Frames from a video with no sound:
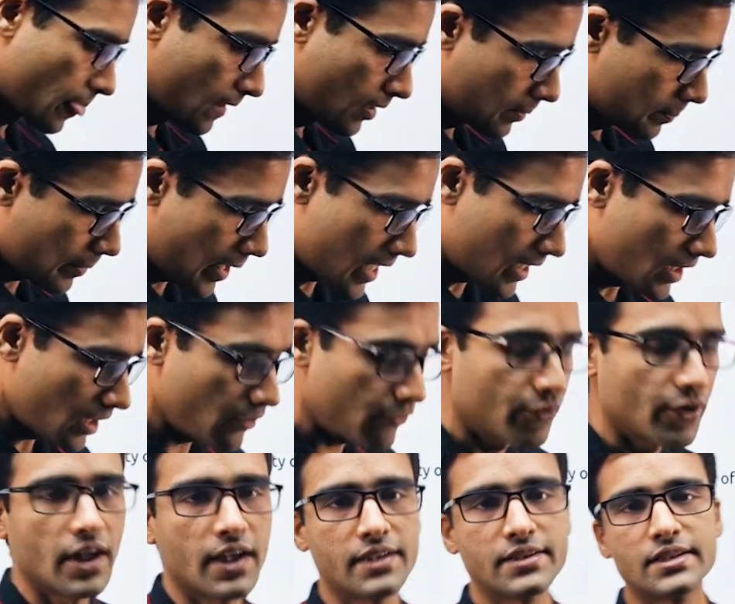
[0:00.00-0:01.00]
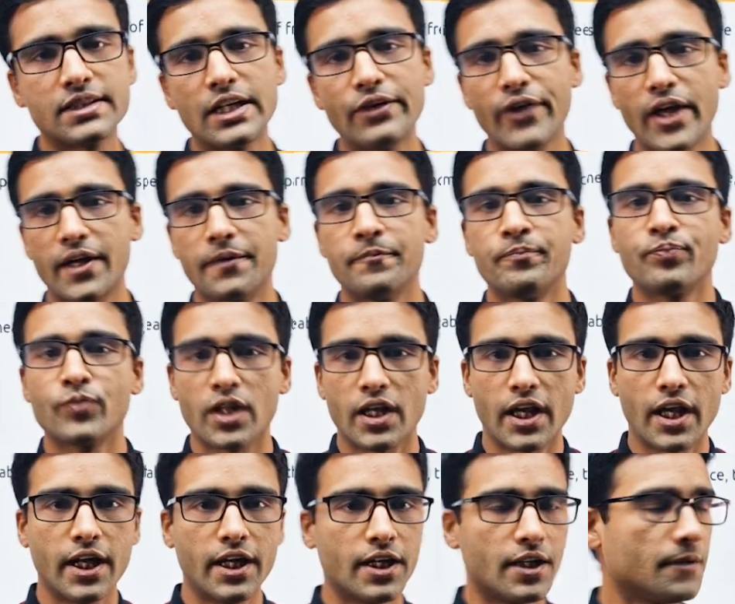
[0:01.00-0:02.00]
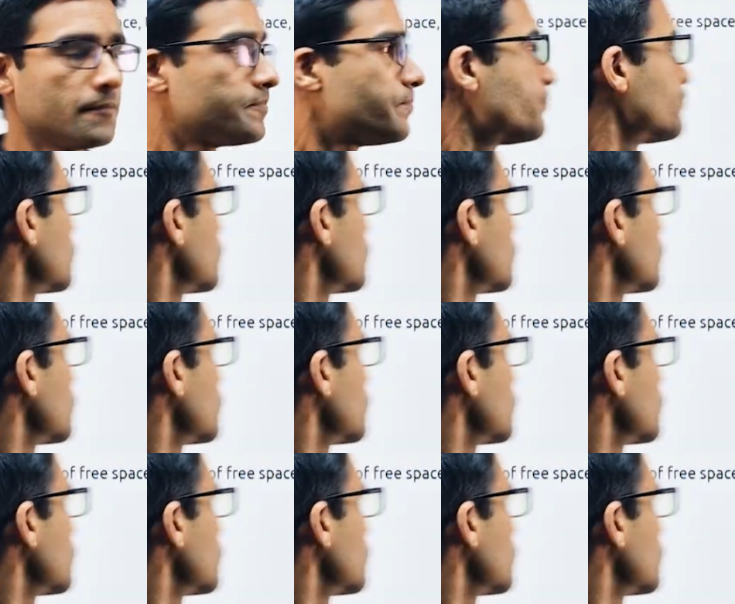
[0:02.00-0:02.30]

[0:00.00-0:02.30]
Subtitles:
magnetic field is given and